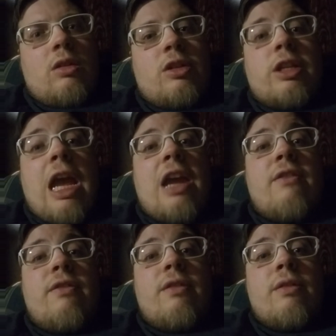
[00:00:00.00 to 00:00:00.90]

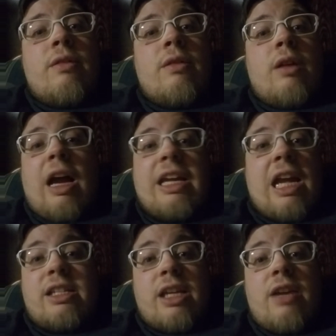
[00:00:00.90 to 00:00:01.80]
Save, I
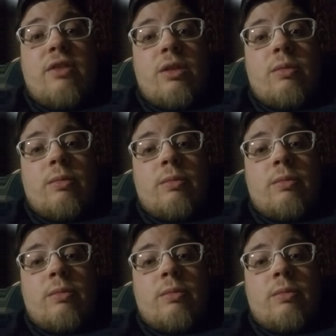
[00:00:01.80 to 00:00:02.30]
can't save you.